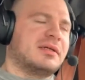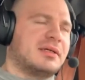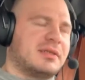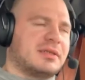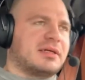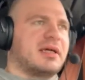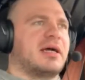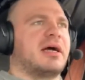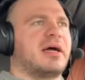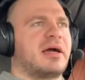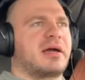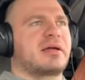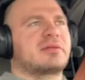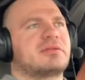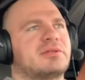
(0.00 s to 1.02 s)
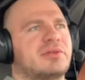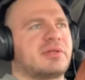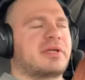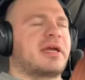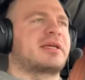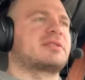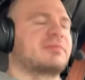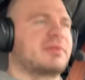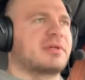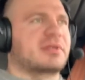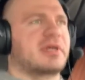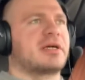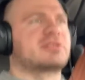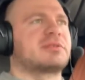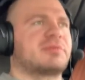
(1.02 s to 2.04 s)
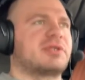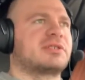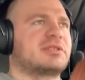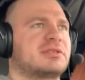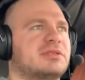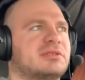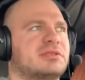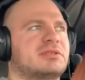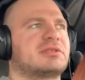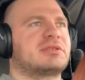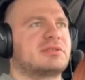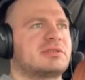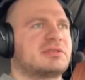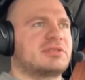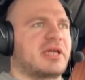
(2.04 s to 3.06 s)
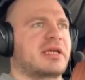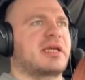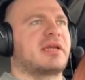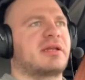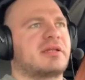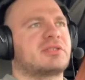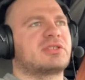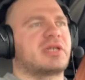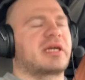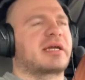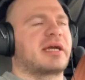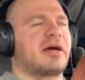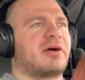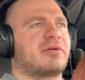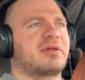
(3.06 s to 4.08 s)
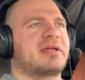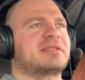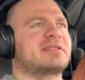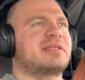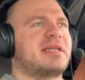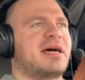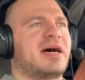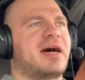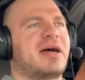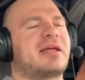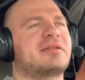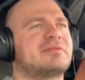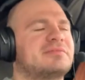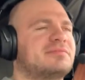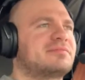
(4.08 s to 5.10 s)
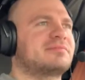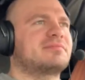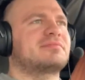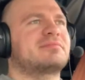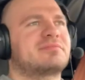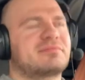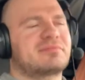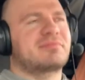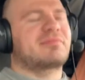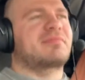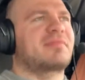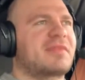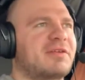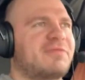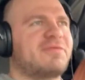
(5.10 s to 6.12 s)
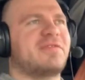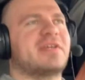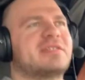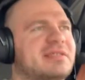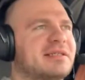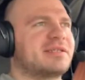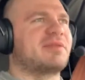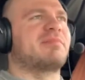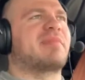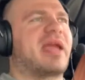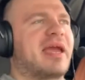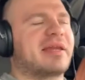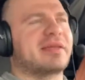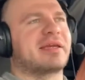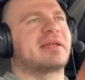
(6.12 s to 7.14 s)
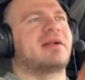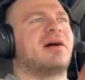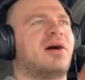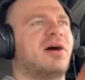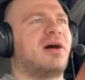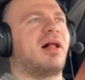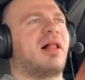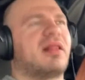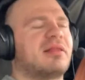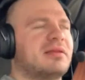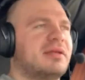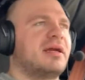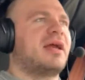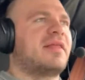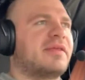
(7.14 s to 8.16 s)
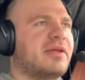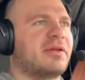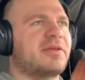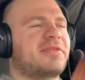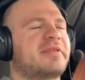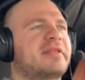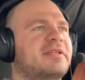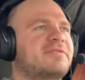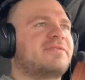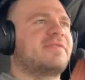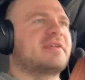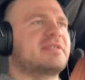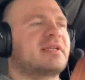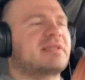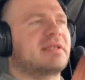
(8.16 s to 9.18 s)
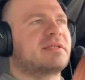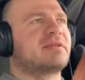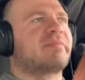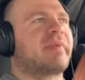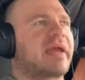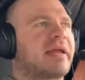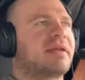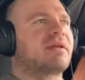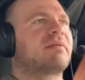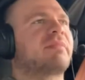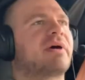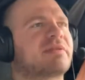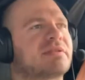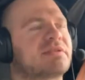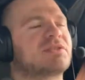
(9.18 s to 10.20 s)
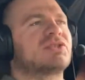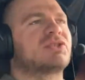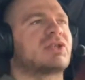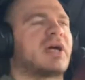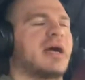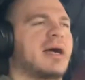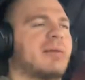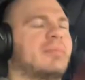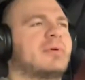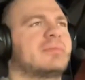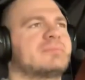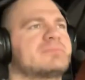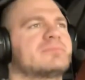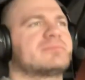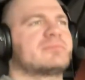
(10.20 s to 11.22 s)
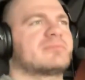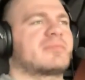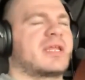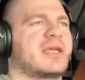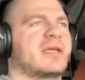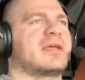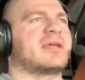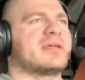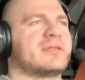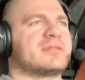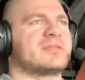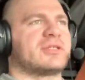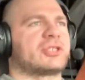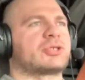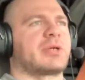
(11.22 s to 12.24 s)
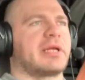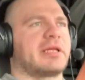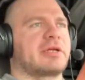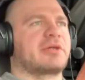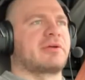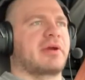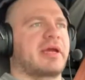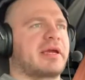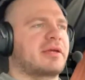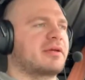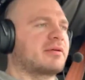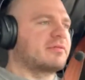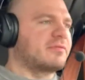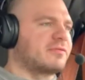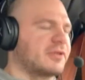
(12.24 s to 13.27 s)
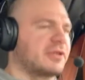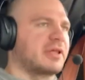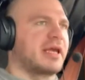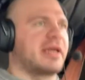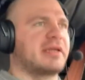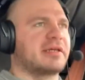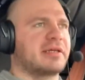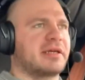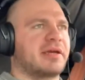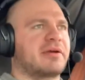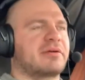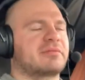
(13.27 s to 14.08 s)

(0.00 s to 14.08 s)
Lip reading: doing customer check-in and check-out. It's not physically demanding at all. The only thing that's physically demanding about this job is the trailer crank for your landing gear.